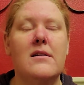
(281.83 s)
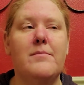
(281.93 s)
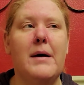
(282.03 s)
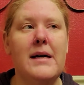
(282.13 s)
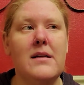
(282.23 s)

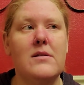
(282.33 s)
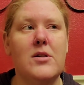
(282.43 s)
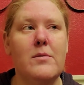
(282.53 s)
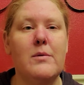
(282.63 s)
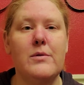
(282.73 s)
back in
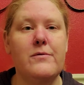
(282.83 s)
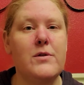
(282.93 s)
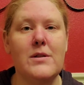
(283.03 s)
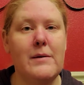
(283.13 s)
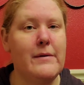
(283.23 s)
October was the
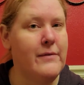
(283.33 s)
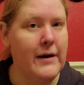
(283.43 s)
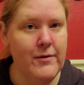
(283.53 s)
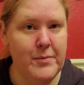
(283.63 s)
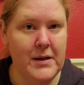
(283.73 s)
first time I've
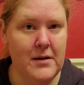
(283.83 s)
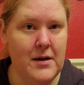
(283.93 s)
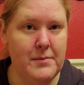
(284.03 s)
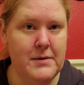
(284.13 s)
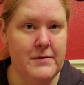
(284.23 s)
ever been on
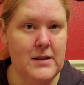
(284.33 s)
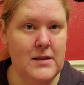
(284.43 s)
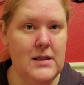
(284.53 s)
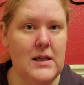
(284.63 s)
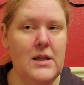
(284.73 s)
Optavia.
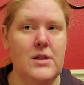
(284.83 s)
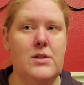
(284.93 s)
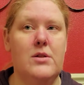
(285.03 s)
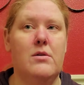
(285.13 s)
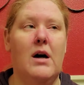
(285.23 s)

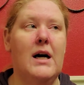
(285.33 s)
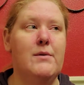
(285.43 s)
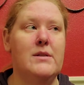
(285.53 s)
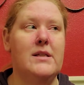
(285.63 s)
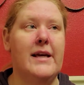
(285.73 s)
So I
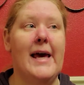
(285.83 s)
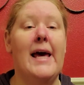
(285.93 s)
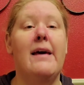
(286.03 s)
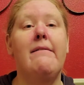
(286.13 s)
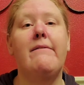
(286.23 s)
was like,
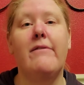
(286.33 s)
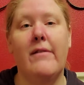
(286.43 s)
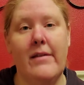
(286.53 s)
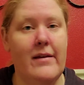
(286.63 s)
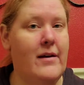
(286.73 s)

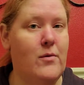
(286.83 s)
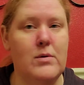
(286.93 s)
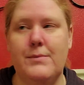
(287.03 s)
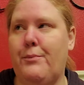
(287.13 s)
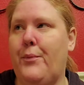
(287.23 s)
everything
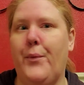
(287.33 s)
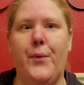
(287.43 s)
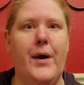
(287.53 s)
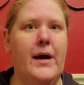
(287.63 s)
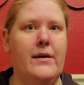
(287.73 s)
was
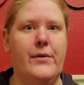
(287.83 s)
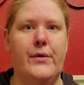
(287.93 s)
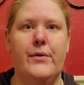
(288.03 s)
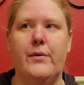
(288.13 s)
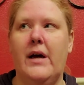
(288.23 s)
brand
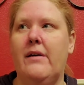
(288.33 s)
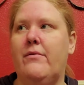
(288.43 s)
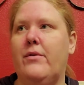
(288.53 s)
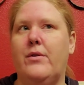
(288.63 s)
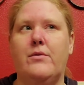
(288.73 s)
new.
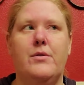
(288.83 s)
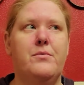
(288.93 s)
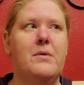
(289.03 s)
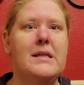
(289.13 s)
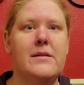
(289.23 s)
The new
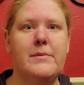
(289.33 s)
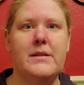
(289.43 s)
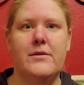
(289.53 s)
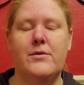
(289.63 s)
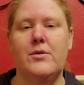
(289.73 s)
recipes
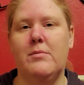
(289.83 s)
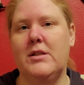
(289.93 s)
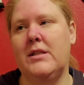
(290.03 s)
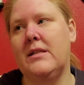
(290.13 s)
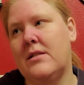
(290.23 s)
are so much
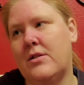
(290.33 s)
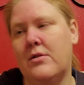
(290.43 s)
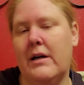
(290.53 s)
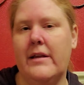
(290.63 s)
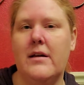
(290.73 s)
things to
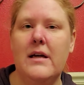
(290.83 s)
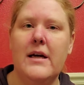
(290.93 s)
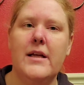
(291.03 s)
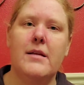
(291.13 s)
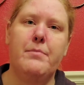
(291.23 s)
try.
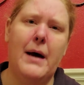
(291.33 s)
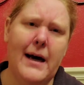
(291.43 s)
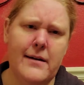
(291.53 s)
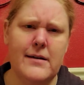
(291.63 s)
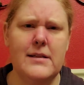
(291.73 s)
The
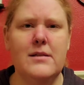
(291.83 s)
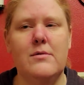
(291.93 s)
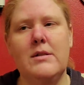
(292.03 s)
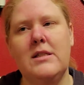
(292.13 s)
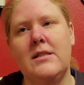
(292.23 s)
pattern, the
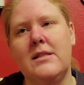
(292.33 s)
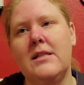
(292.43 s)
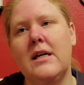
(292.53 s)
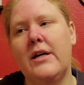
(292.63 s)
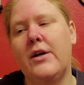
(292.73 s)
switching,
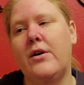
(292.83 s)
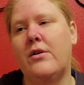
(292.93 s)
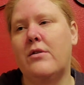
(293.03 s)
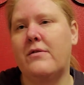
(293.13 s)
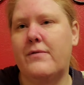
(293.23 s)

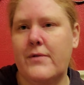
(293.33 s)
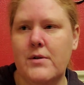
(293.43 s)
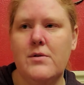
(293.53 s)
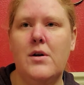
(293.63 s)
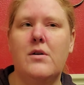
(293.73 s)
the
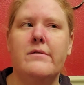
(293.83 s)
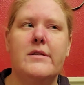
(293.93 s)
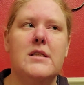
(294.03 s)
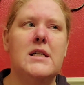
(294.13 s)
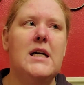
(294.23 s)
food
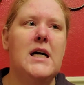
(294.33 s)
over,